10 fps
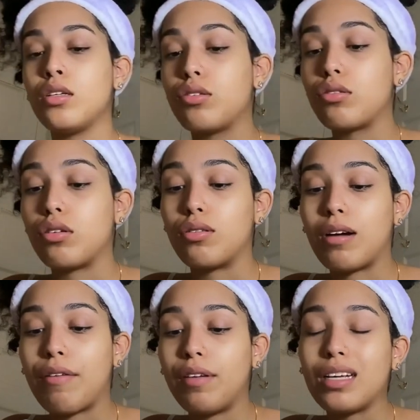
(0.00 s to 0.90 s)
So
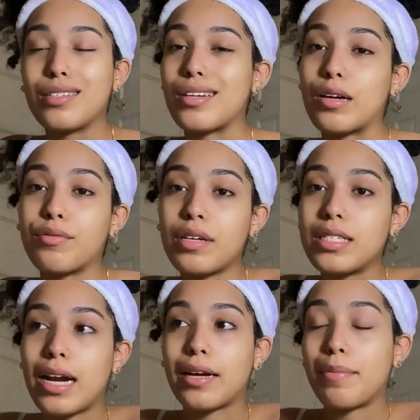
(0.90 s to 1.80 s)
I feel like it's a sacrifice
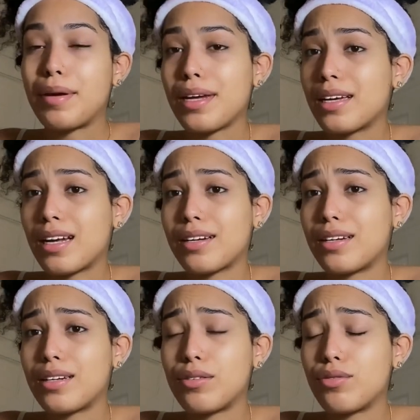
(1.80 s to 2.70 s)
that I can make and I
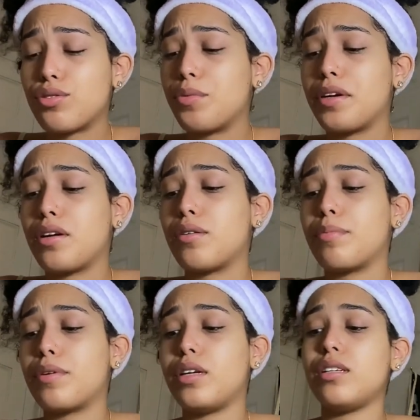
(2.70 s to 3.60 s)
can get used to waking up
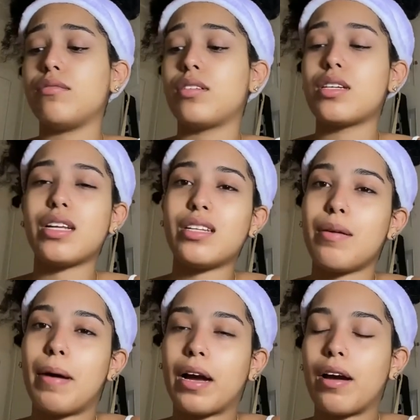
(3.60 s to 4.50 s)
early because I did it
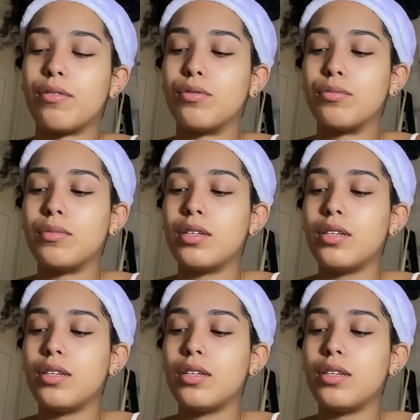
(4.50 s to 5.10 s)
back at home.